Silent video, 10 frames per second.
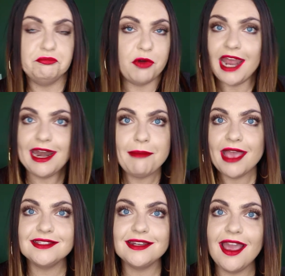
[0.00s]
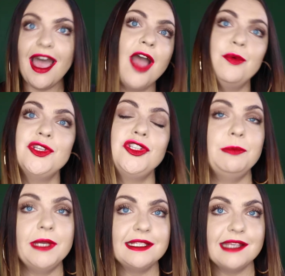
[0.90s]
brand ambassador, I was
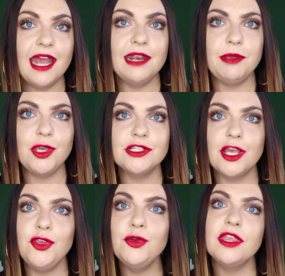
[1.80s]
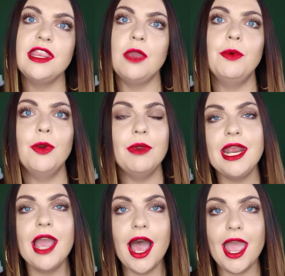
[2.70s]
super excited because I knew that they were a
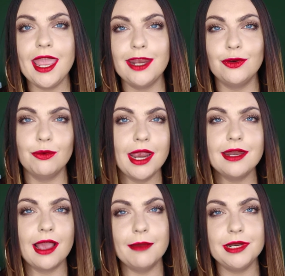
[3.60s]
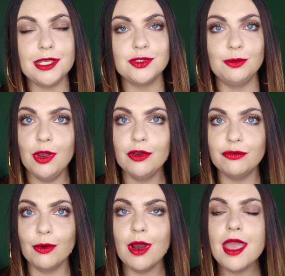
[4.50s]
really high-end, great company to work
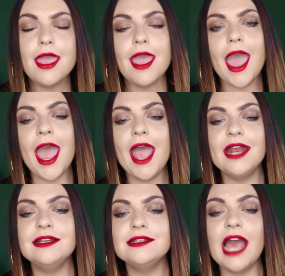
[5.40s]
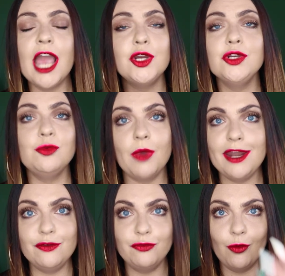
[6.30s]
for and I couldn't
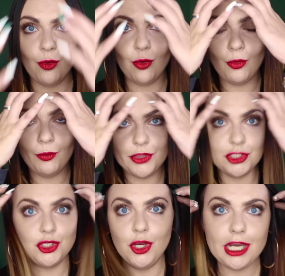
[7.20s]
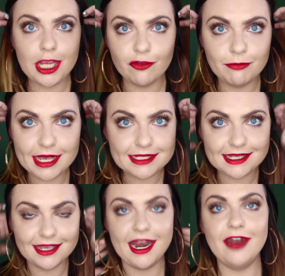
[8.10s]
wait for the journey of my
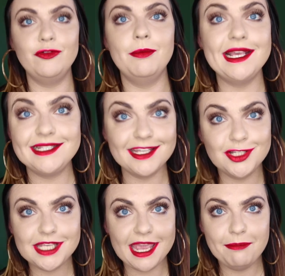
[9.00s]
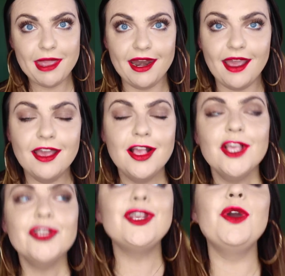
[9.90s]
skin and for my skin to get better.
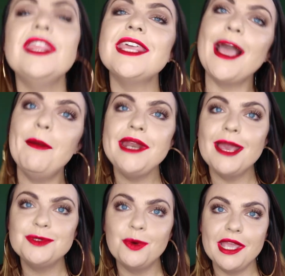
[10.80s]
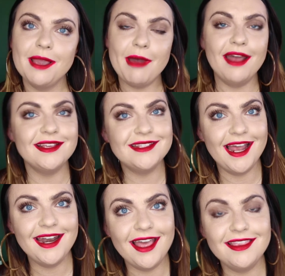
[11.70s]
So the company I'm talking about is
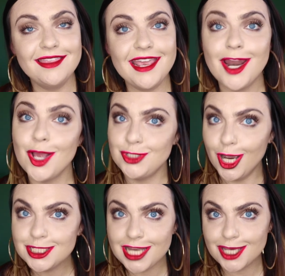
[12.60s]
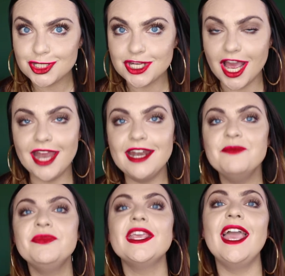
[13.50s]
none other than Dr. Eckstein.
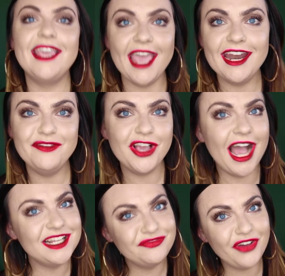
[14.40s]
Again, if you guys